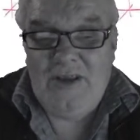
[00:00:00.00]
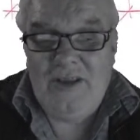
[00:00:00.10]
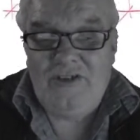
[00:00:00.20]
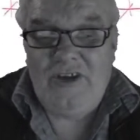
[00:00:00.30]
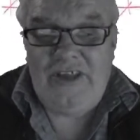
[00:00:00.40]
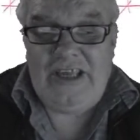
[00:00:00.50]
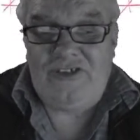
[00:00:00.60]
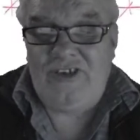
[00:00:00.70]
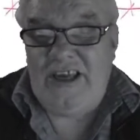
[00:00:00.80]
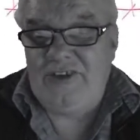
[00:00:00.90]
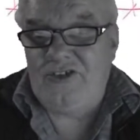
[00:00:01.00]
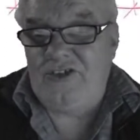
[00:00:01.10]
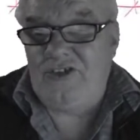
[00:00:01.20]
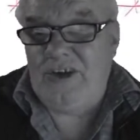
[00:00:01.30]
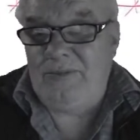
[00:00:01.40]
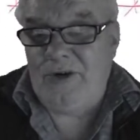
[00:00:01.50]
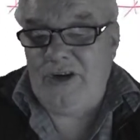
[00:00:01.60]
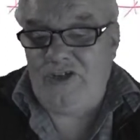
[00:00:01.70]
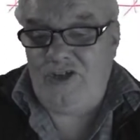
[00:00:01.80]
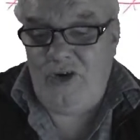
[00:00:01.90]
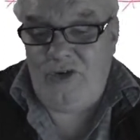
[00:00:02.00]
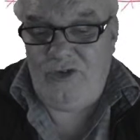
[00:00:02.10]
So that's done as a separate issue.